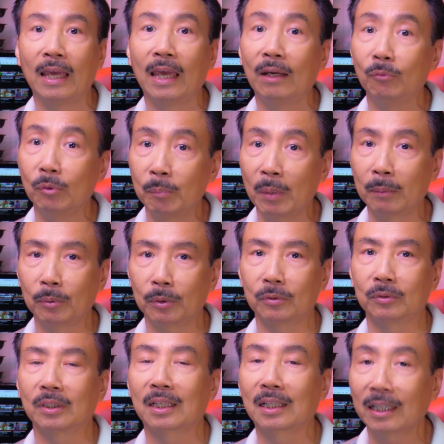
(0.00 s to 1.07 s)
and remember
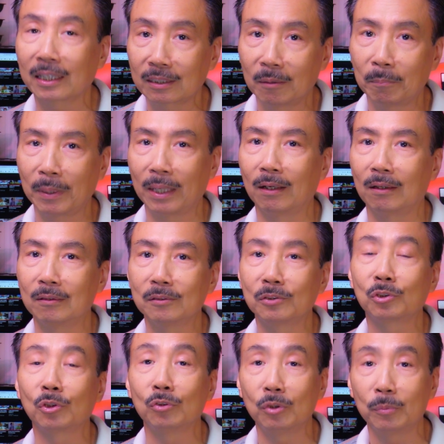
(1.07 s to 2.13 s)
to click the bell
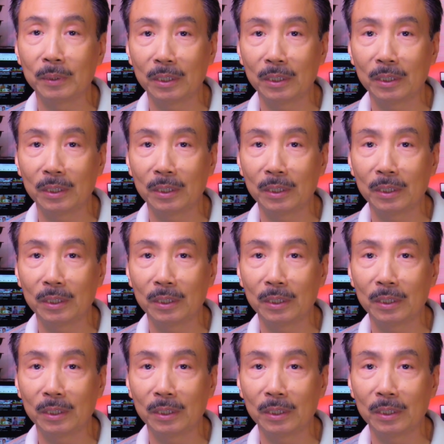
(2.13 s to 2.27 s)
so you'll